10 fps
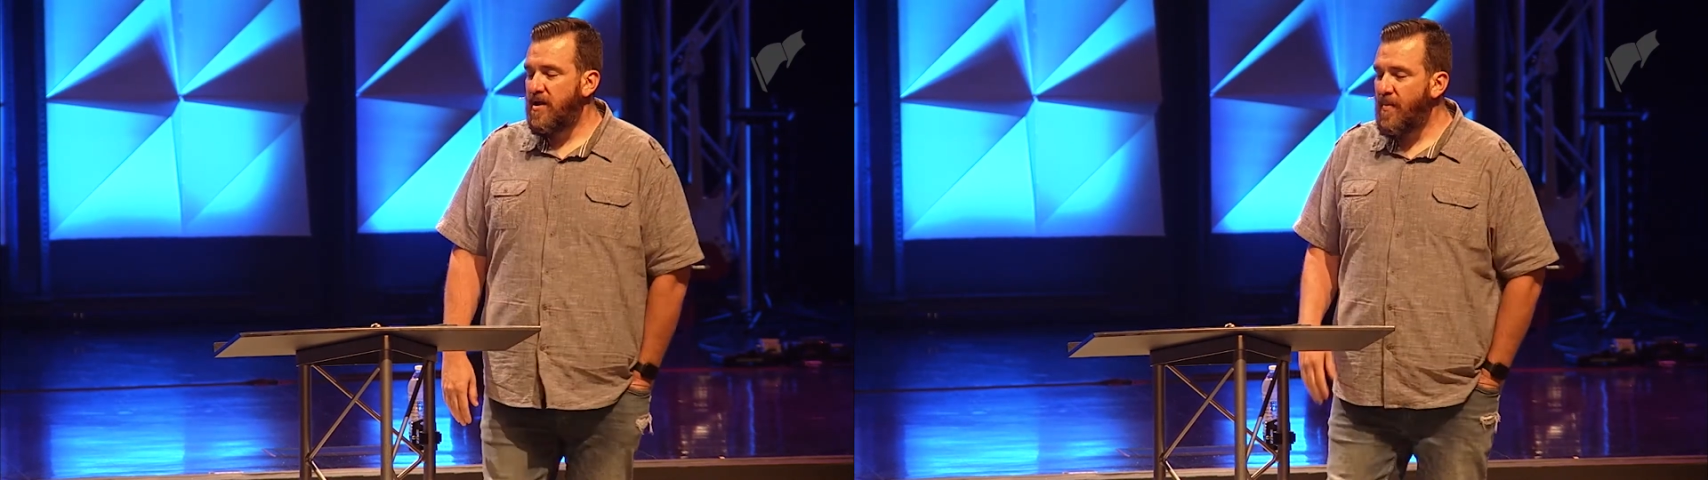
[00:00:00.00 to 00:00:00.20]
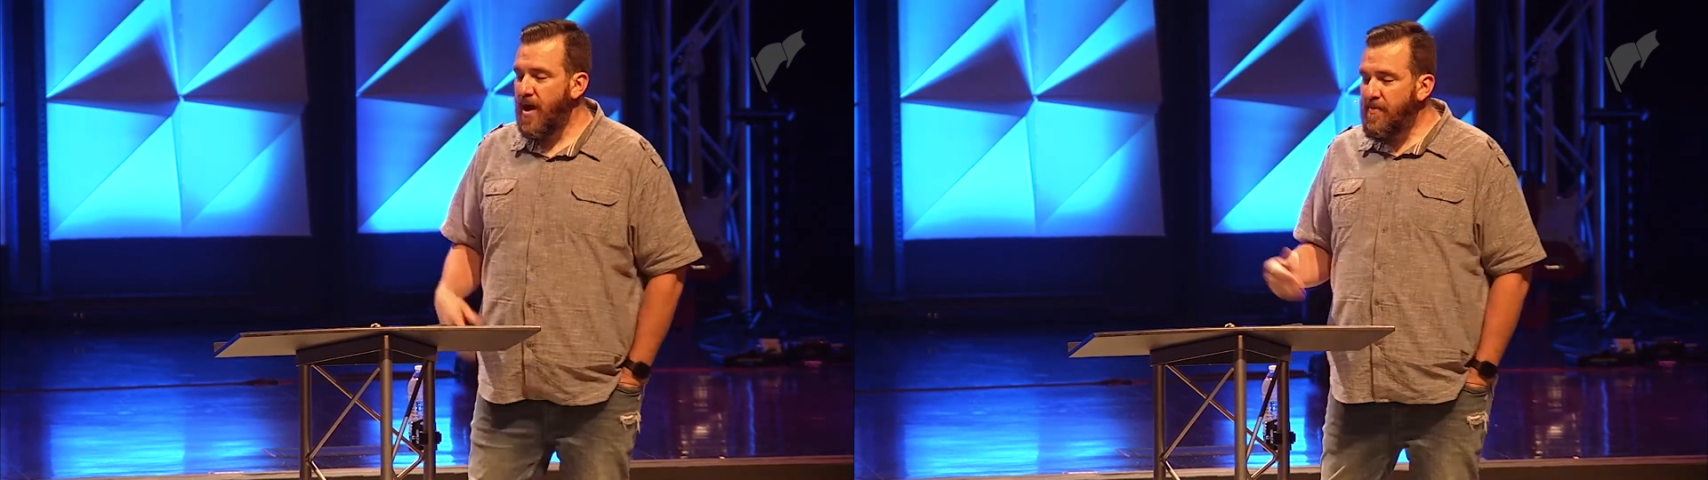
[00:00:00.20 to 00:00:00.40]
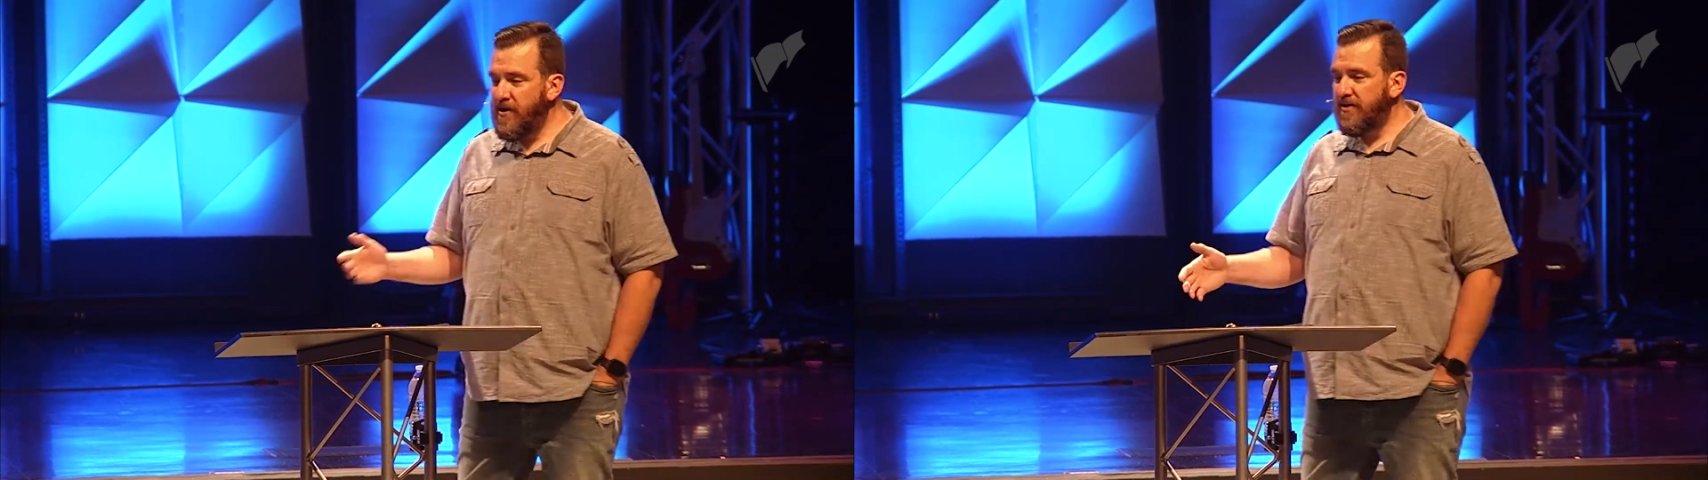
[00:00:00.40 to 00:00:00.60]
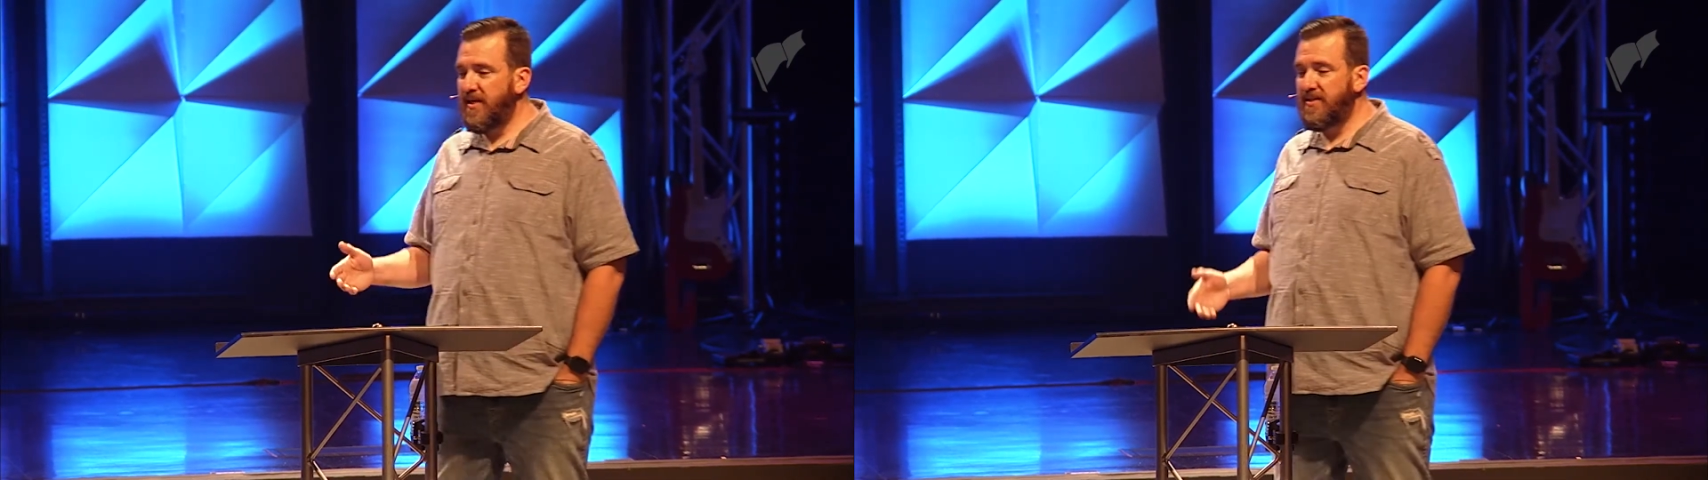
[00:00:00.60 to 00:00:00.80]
then my parents said